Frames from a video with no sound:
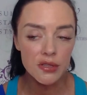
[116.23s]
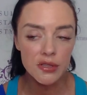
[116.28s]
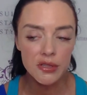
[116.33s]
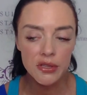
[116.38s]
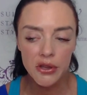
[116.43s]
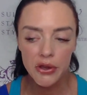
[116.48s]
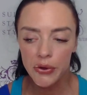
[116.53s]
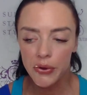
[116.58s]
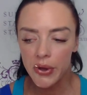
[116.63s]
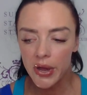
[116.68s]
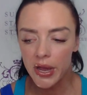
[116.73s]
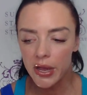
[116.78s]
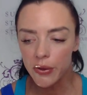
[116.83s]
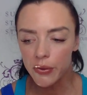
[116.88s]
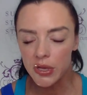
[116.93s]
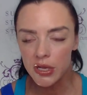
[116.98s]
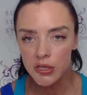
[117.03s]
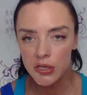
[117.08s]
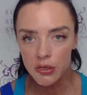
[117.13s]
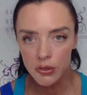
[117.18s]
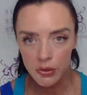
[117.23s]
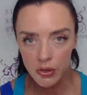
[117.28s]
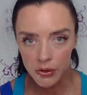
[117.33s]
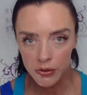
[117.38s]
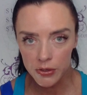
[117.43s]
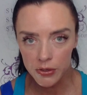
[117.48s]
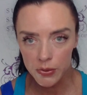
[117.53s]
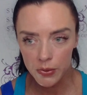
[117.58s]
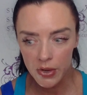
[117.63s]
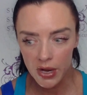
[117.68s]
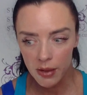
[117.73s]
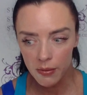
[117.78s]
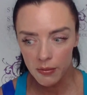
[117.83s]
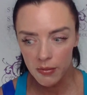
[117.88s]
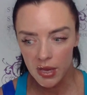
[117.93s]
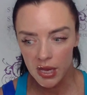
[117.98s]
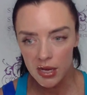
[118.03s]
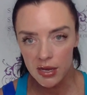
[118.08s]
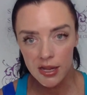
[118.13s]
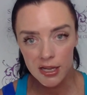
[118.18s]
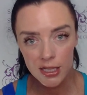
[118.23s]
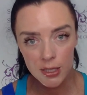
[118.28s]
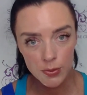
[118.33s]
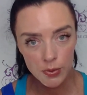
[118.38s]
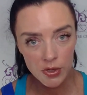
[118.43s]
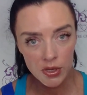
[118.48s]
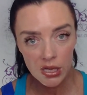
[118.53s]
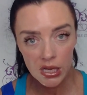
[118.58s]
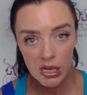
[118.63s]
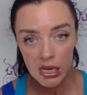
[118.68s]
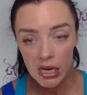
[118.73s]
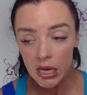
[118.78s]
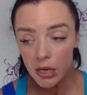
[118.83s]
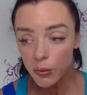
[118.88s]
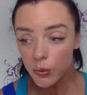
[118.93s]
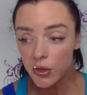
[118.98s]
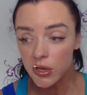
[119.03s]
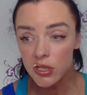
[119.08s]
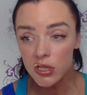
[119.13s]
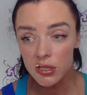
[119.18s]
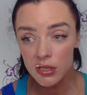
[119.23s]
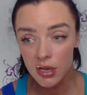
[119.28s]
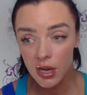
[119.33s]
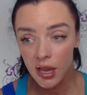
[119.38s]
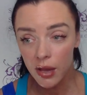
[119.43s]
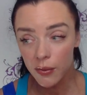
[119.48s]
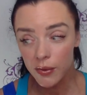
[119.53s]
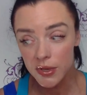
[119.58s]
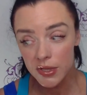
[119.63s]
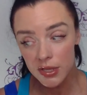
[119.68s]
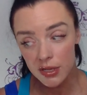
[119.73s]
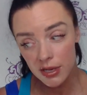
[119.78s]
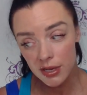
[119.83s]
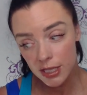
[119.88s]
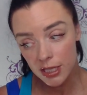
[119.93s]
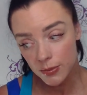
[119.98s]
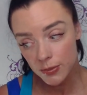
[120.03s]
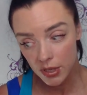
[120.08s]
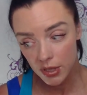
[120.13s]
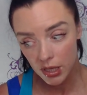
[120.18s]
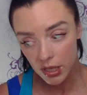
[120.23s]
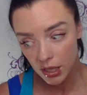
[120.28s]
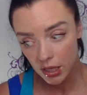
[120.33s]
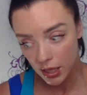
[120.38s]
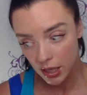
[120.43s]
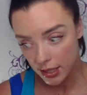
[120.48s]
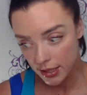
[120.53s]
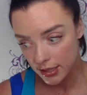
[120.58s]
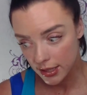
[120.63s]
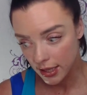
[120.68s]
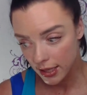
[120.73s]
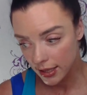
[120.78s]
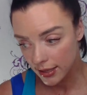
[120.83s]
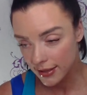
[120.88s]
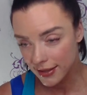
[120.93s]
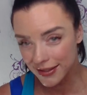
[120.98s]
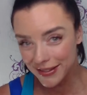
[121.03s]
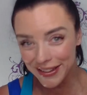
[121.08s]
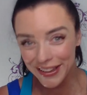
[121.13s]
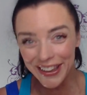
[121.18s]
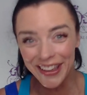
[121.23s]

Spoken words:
So I only do those when I'm in desperate need, which I was in desperate need last night.